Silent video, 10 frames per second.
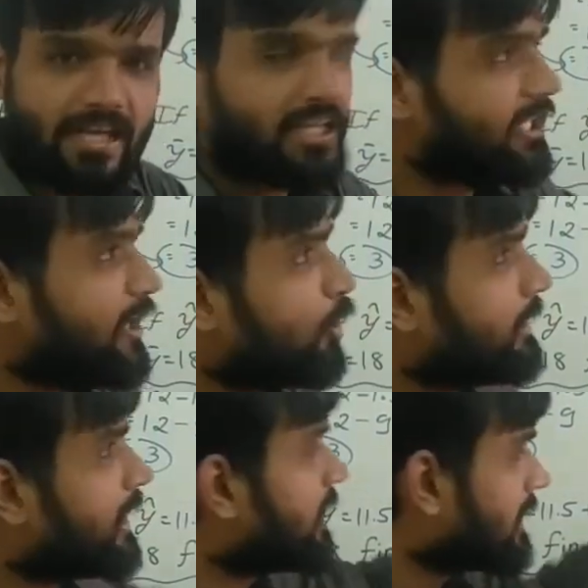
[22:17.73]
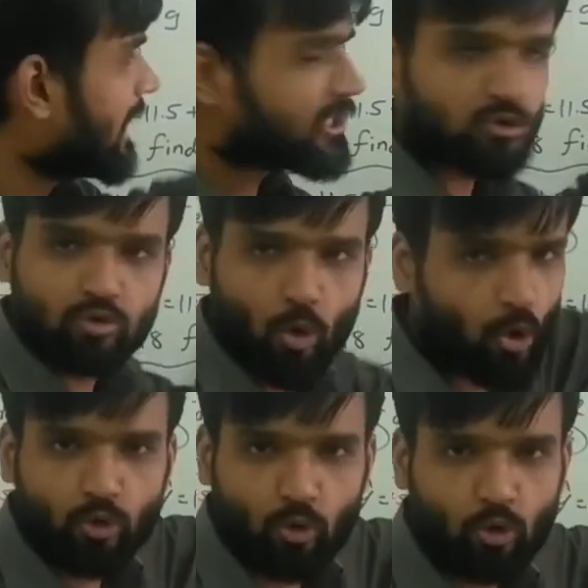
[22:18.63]
and in denominator there is
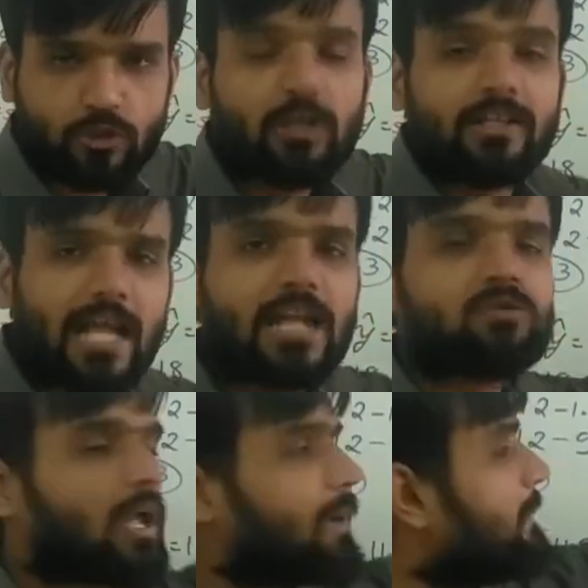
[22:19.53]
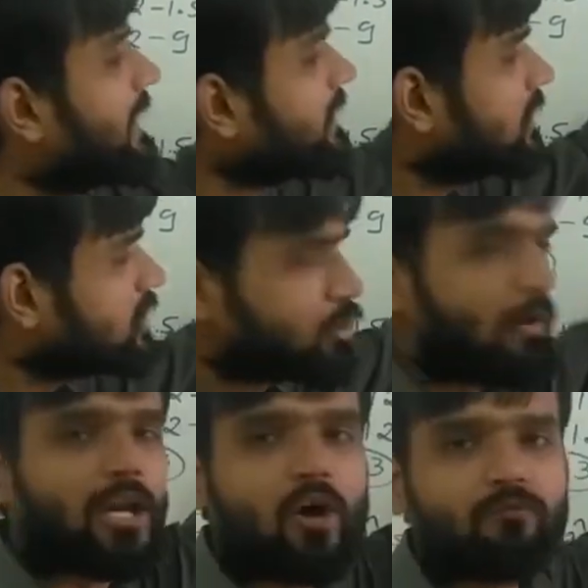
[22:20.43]
no root. That's why I make
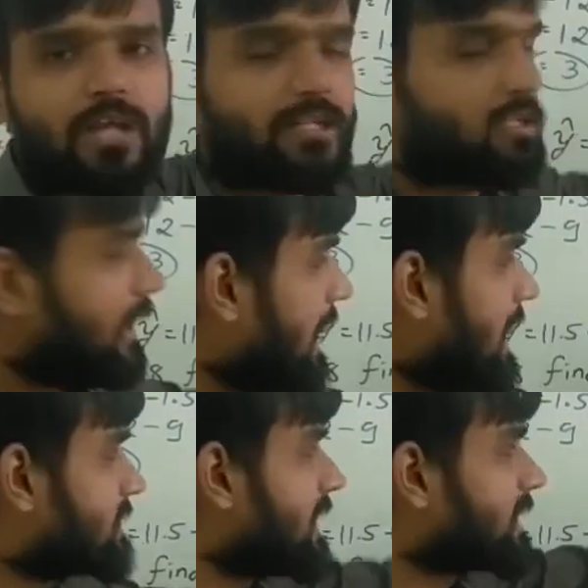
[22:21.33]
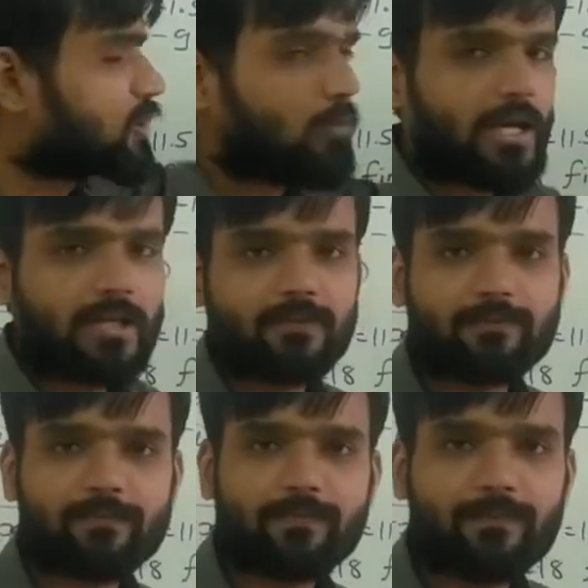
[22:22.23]
square of that, sx square.
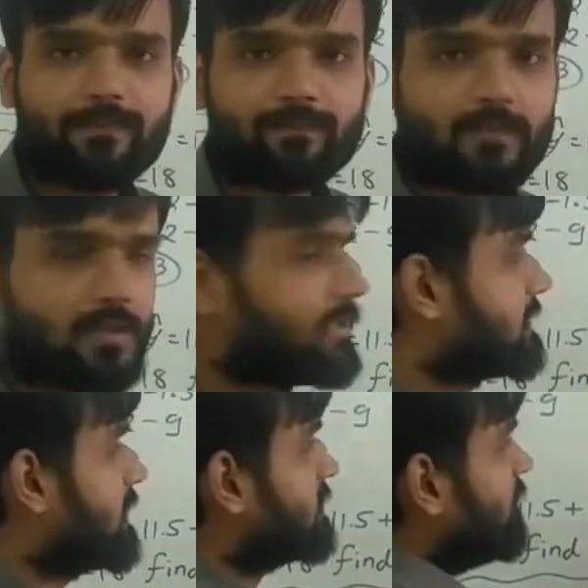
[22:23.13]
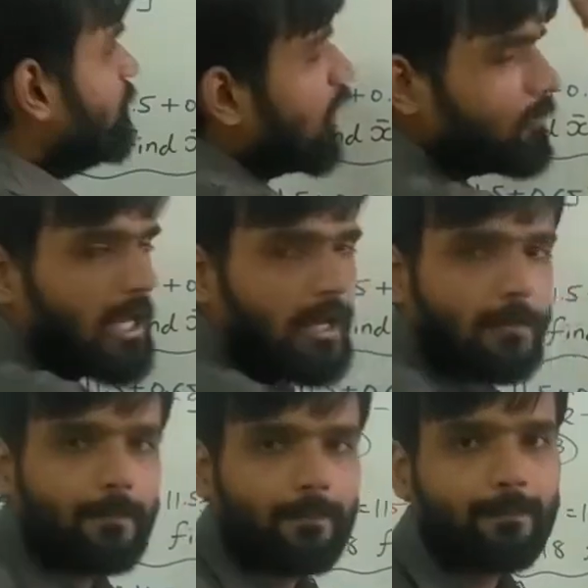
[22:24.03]
This is the formula.
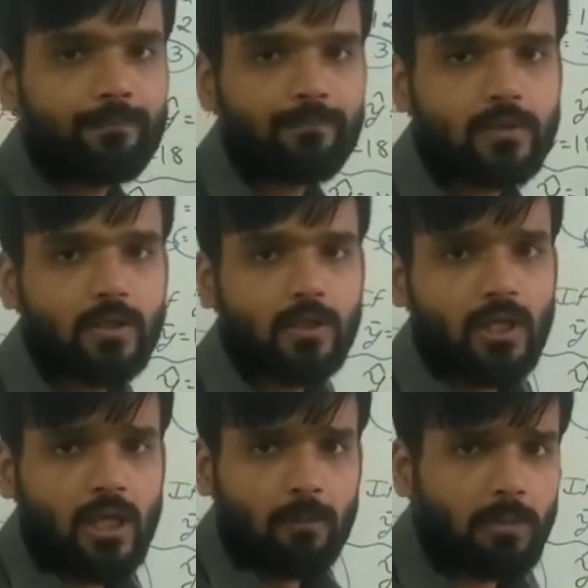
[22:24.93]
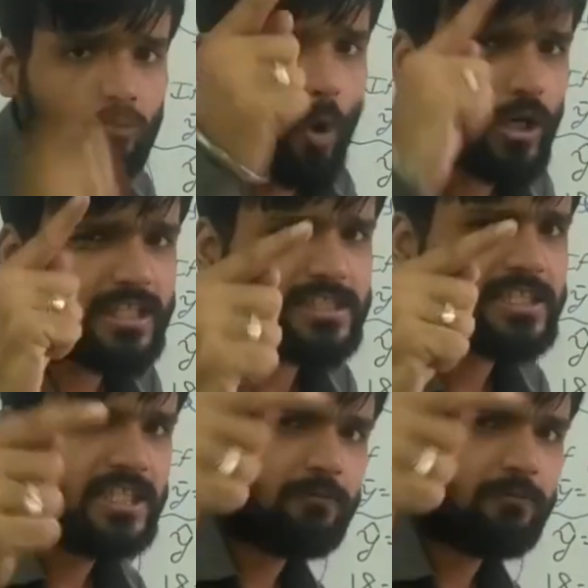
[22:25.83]
But what is